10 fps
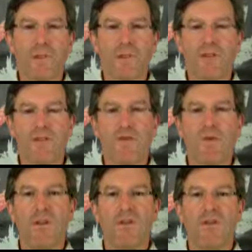And
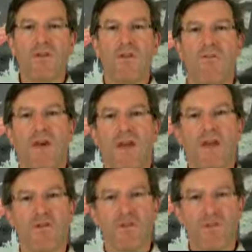we can look at a
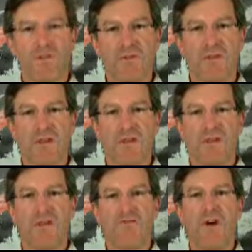financial
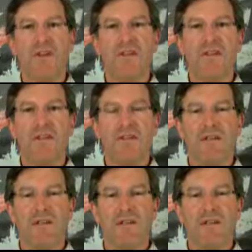rating,